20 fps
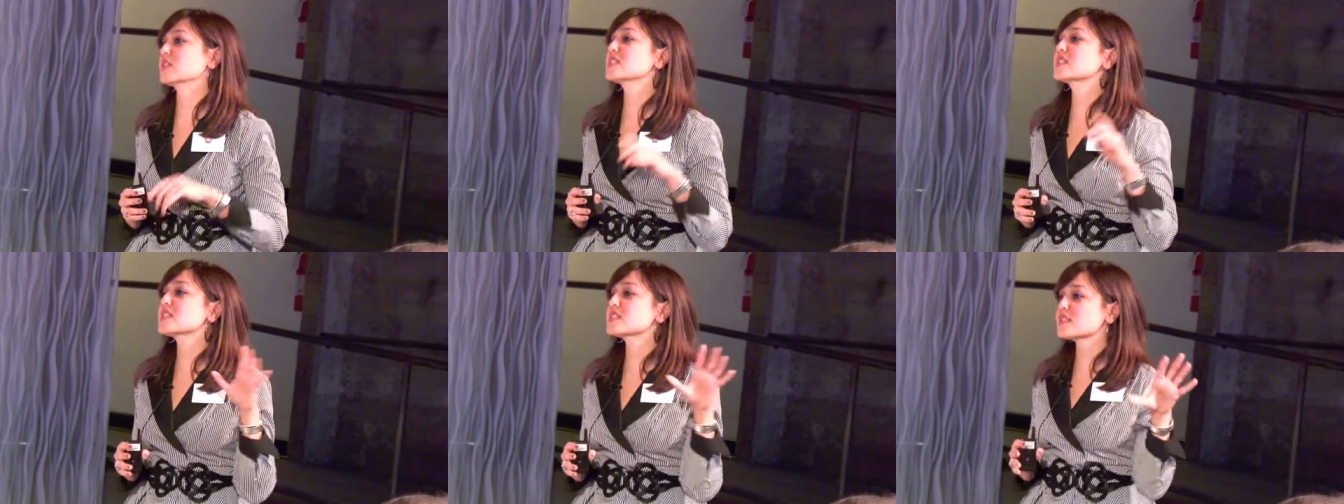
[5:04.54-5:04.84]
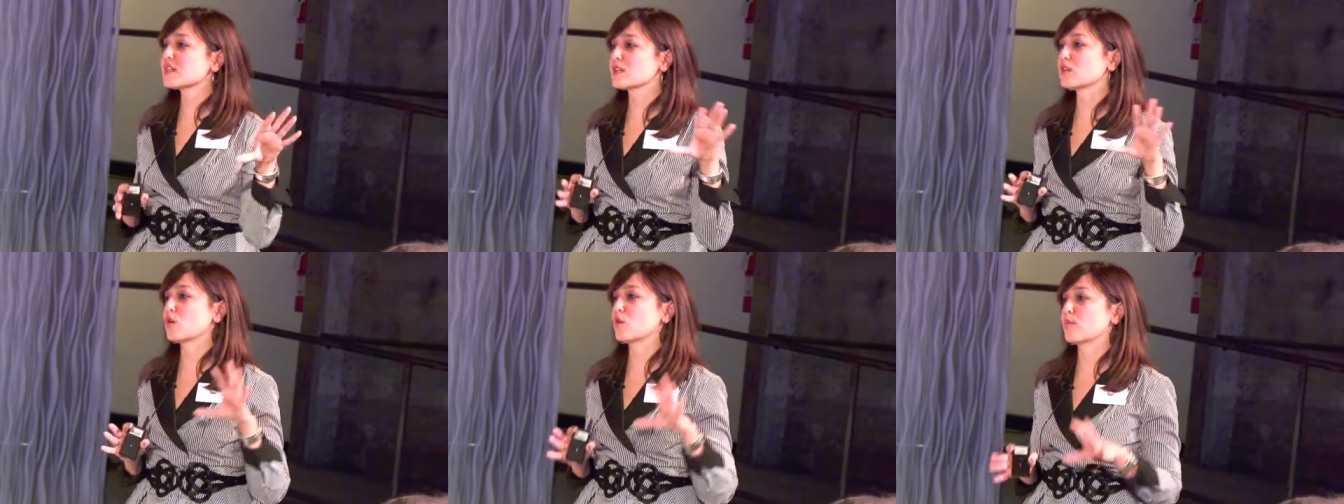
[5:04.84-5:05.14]
This
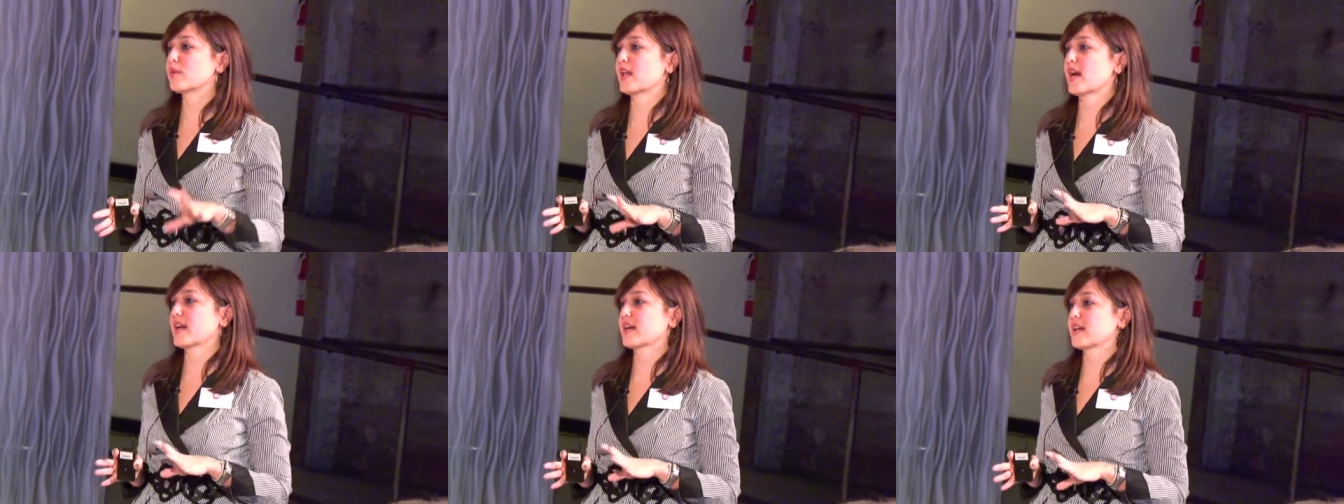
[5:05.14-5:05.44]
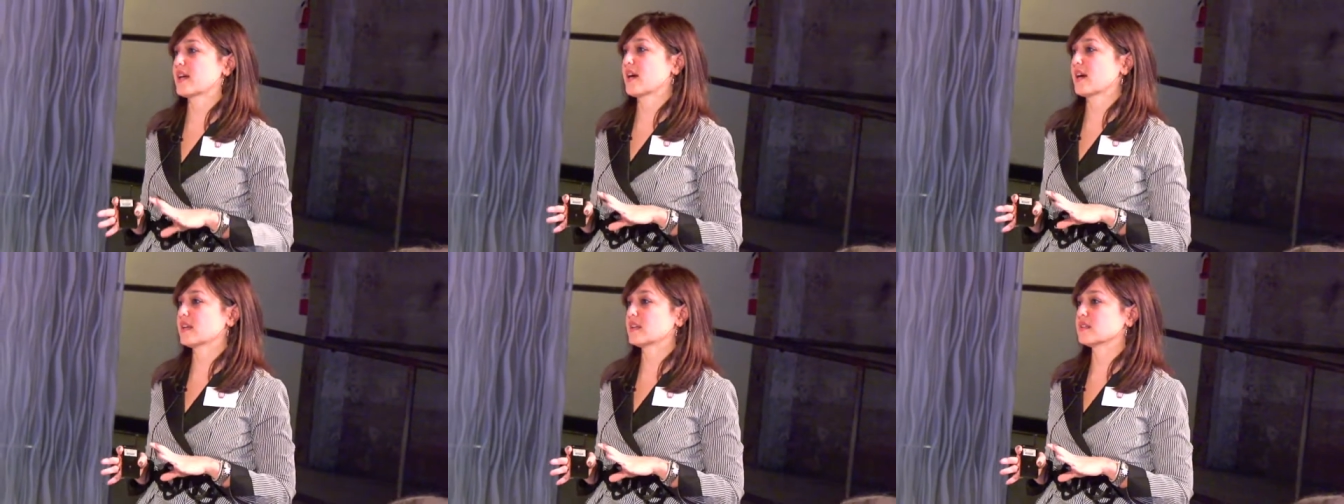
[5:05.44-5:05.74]
is a global
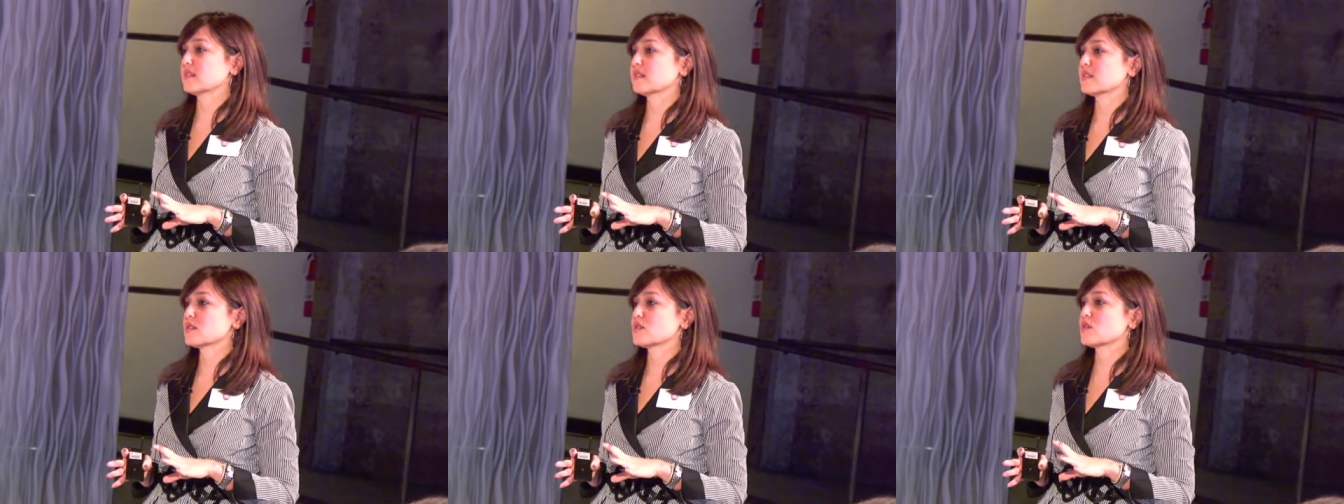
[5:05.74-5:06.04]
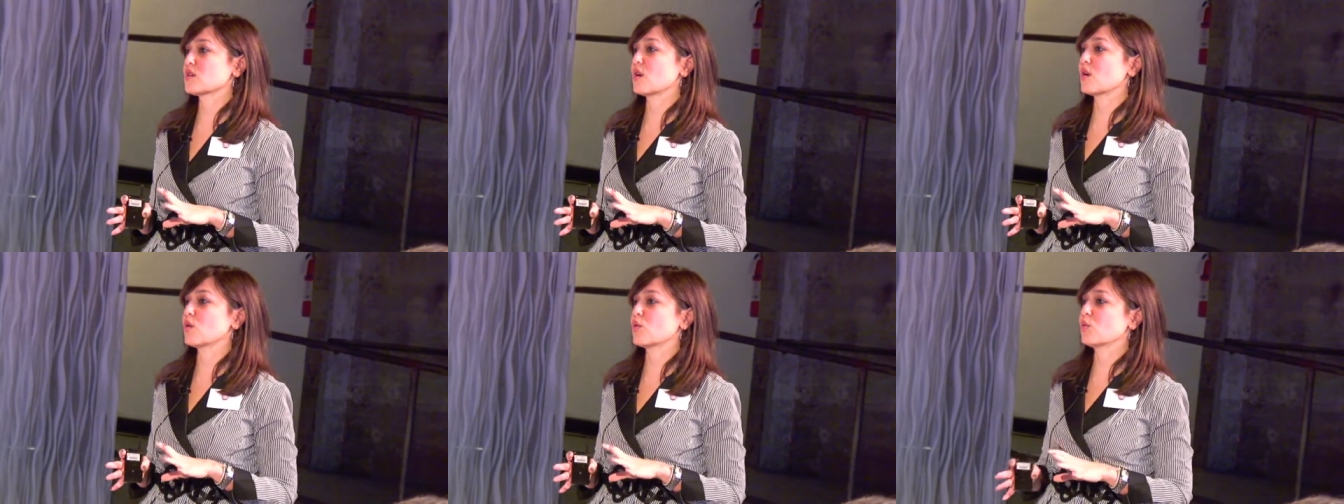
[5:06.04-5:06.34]
icon,
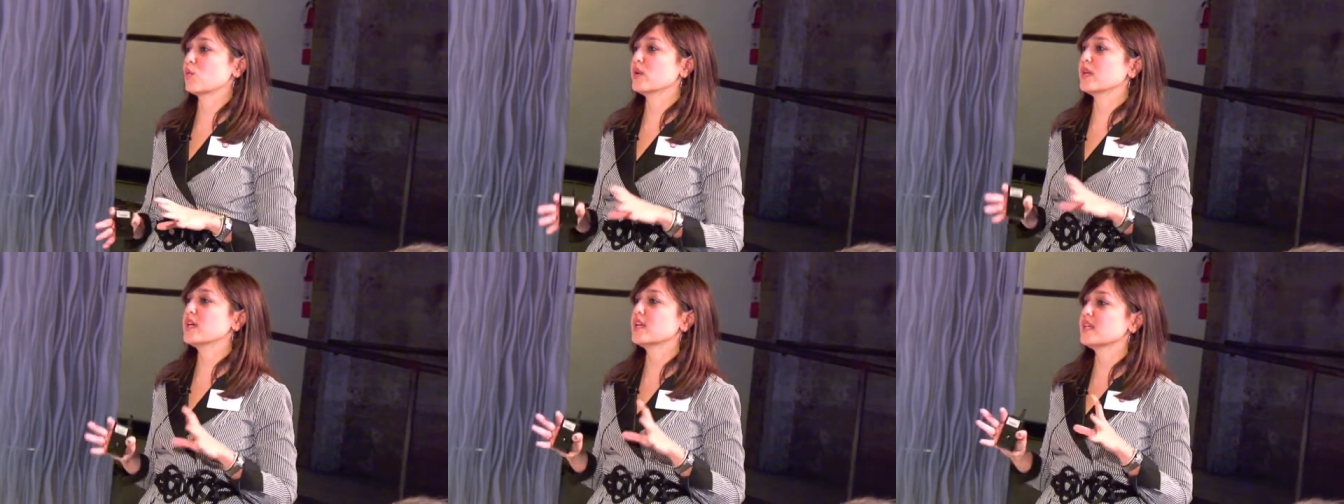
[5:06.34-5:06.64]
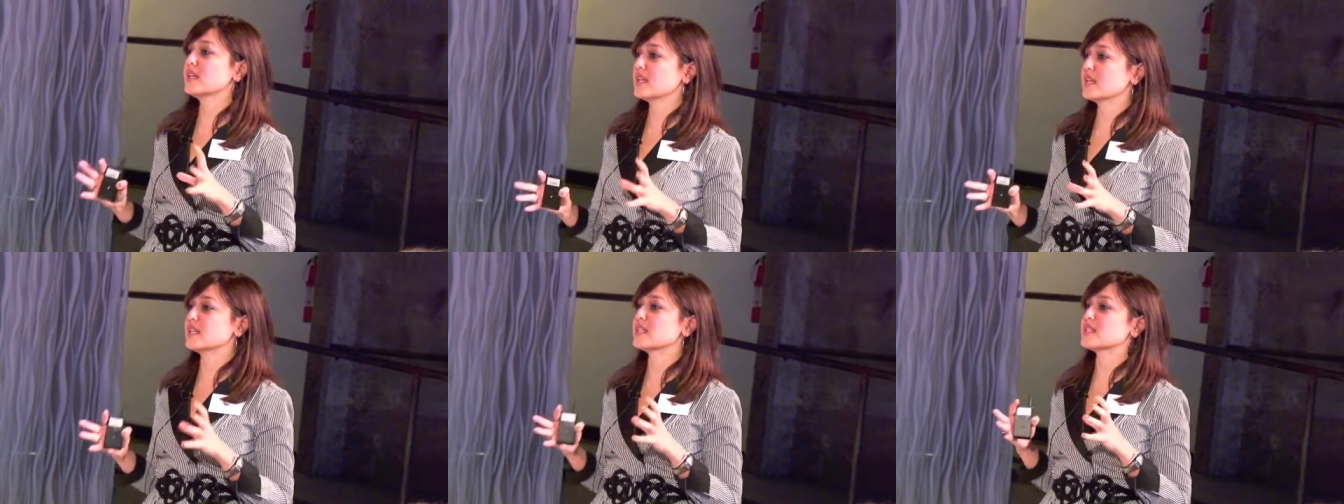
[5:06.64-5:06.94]
so we
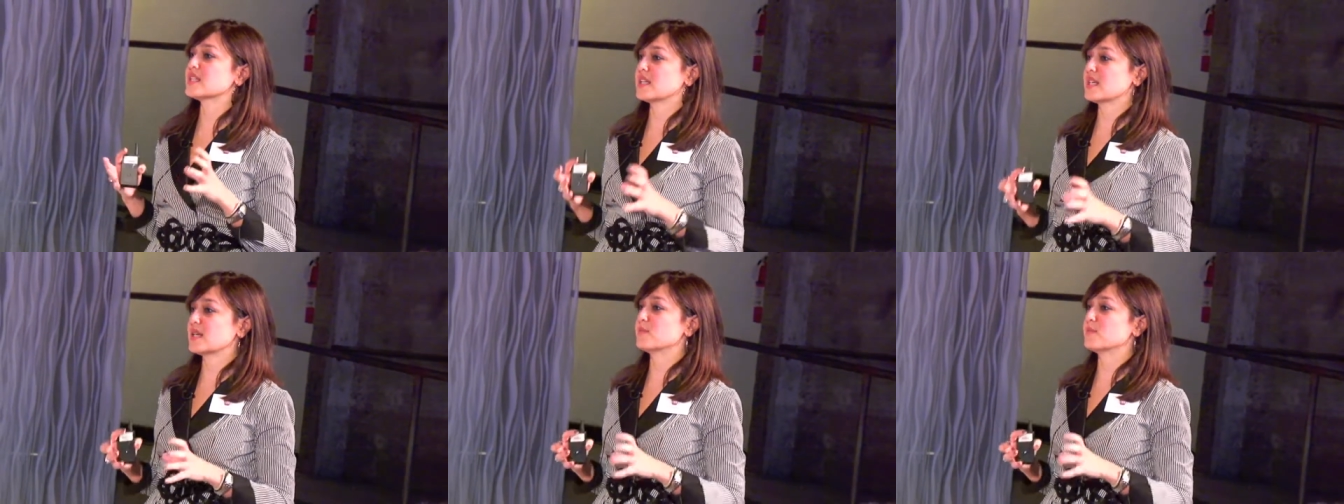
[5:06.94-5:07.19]
needed to